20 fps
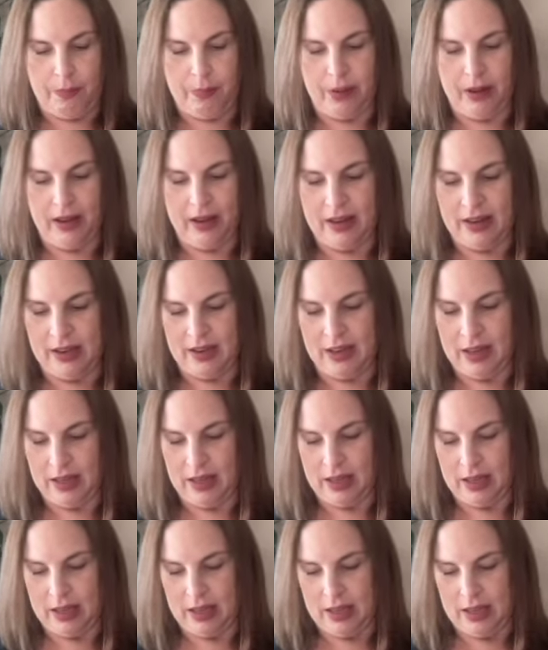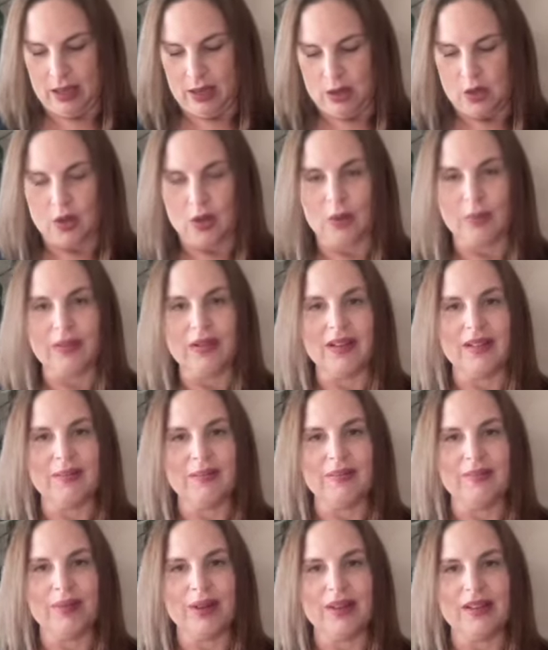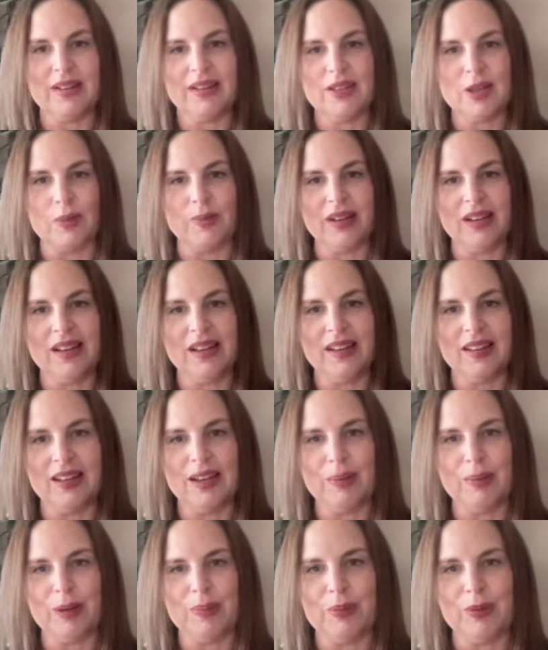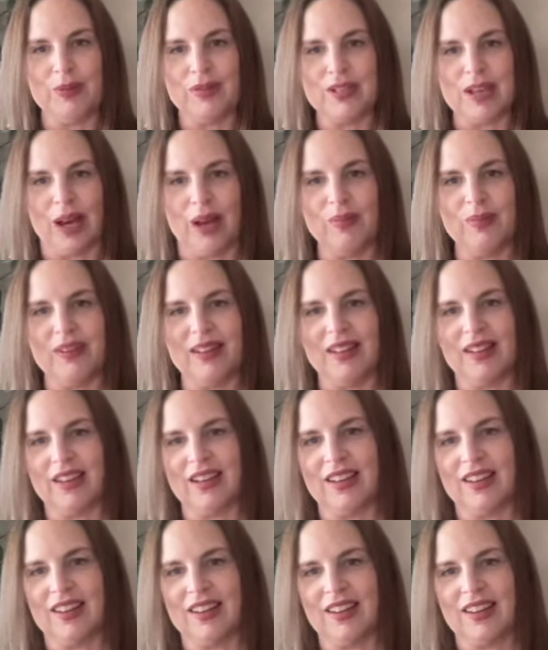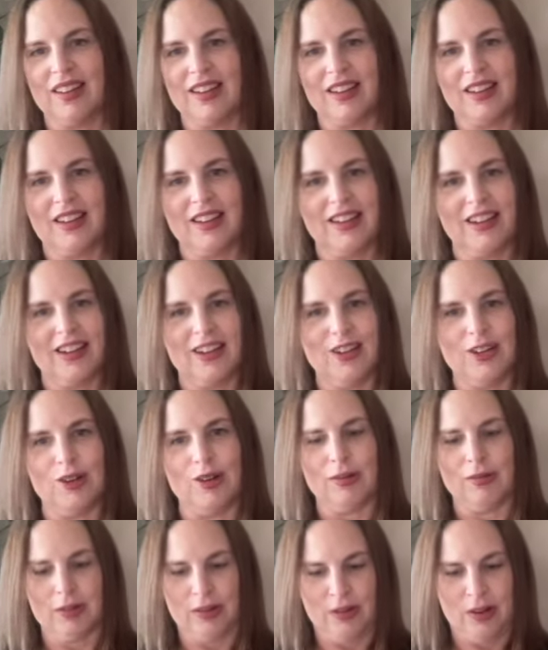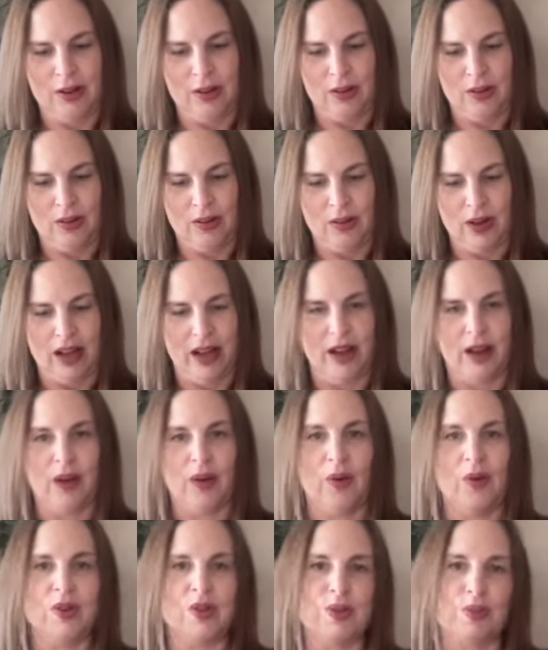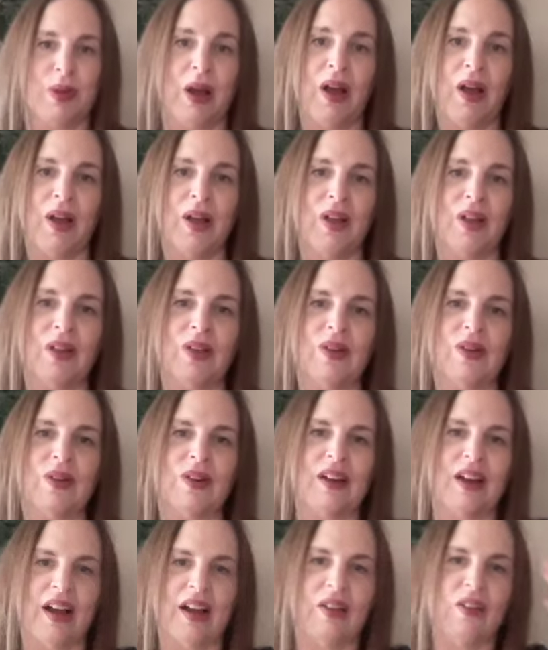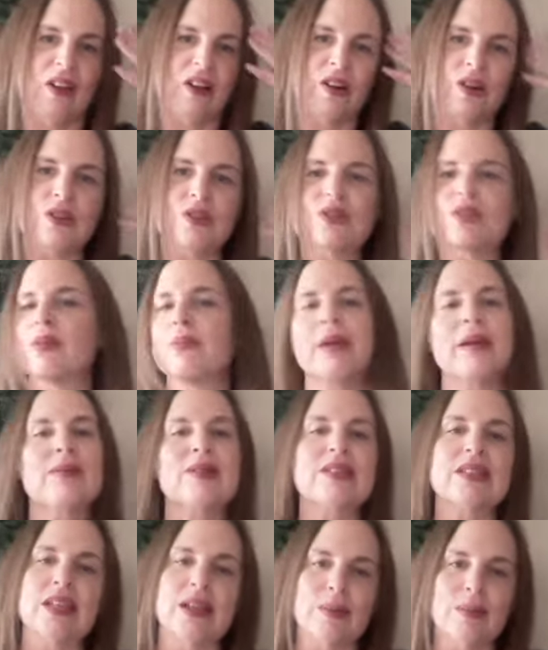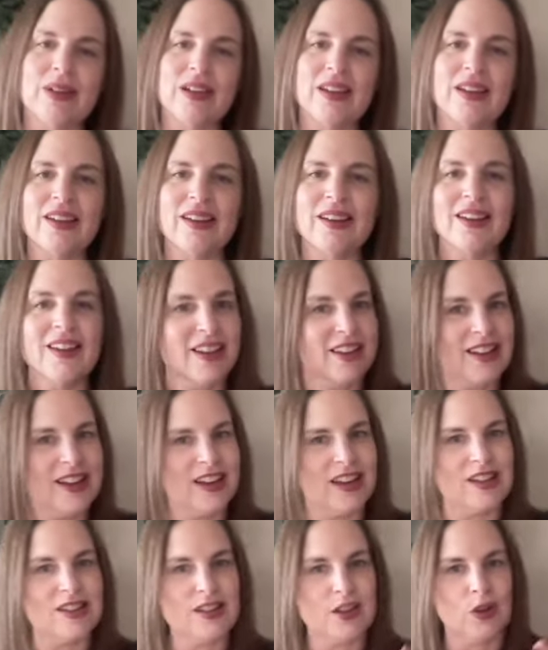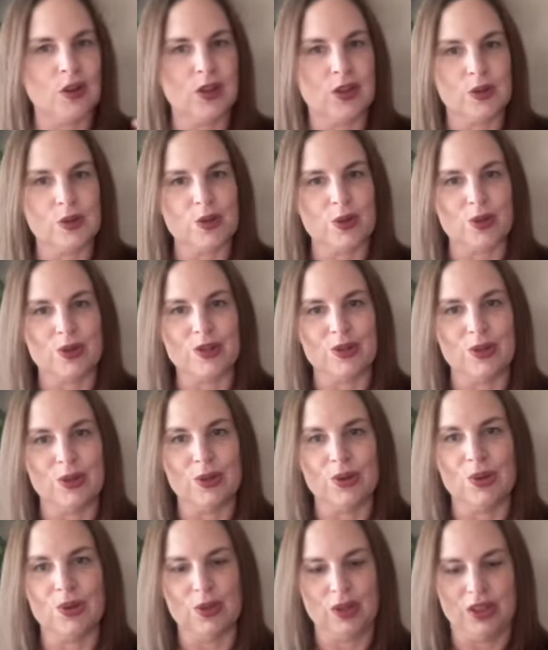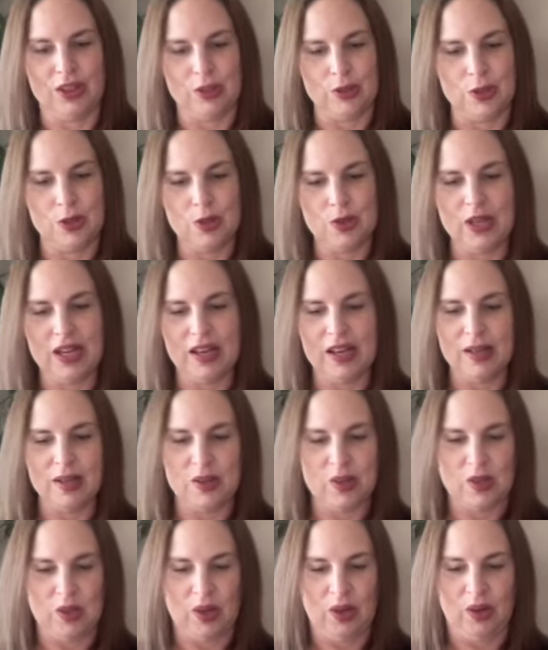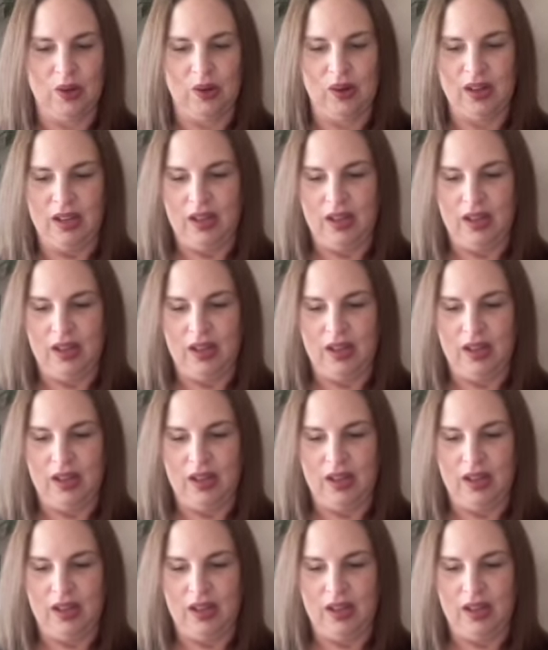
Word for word: but some, but so many like people tell me like, you don't know how small or how large the baby's going to be until closer to the due date. So,